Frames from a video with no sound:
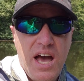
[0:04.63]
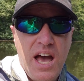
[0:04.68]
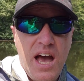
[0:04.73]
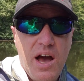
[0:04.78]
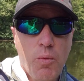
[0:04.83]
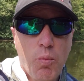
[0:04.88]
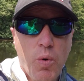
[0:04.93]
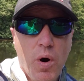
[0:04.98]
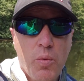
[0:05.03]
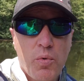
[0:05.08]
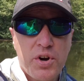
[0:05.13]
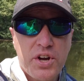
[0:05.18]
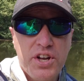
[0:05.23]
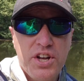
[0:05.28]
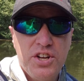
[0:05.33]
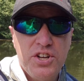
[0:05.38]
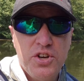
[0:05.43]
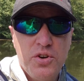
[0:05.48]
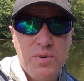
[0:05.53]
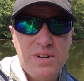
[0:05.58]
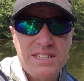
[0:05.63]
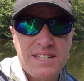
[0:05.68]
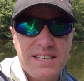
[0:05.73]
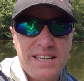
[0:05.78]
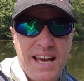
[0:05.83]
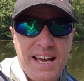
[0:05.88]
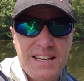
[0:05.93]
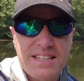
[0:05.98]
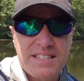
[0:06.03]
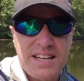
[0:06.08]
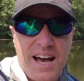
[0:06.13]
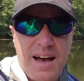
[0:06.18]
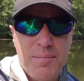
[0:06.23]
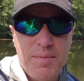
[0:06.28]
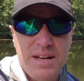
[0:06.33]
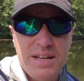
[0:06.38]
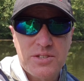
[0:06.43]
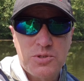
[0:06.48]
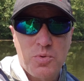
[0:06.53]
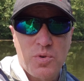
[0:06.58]
And what we're going to do in today's time
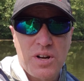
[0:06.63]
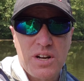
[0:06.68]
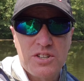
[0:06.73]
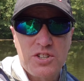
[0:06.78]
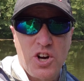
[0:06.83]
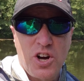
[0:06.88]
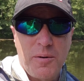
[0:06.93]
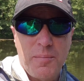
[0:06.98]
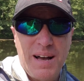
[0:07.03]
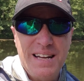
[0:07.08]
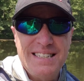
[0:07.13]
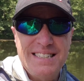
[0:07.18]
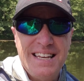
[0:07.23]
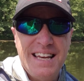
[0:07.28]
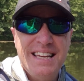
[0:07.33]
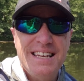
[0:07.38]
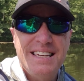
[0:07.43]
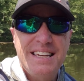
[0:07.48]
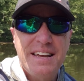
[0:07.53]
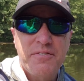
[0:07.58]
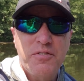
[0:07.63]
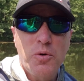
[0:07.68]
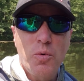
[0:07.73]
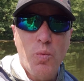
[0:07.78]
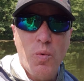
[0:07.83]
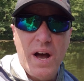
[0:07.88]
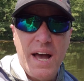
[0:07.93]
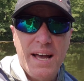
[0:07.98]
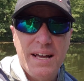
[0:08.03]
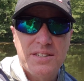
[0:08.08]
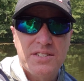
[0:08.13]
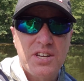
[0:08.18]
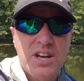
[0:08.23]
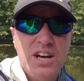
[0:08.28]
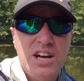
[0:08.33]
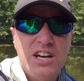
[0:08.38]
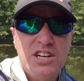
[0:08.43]
is we're going to talk about 10 different ways